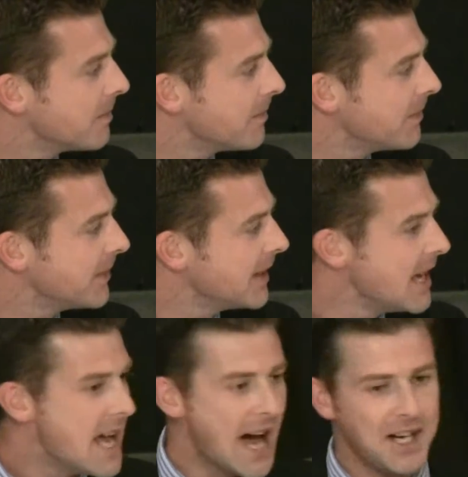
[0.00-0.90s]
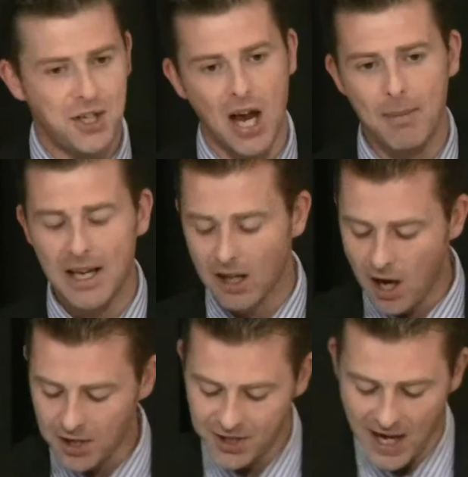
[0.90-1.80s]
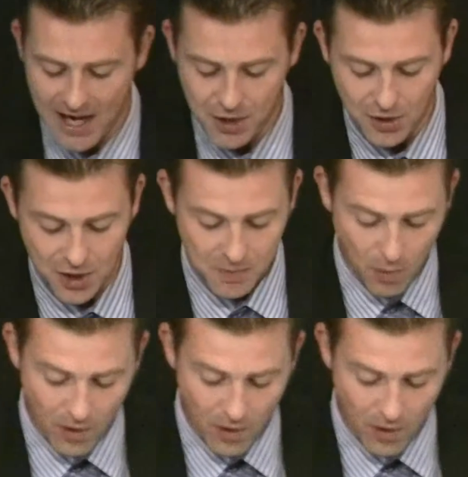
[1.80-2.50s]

Amen. And He's coming alongside you this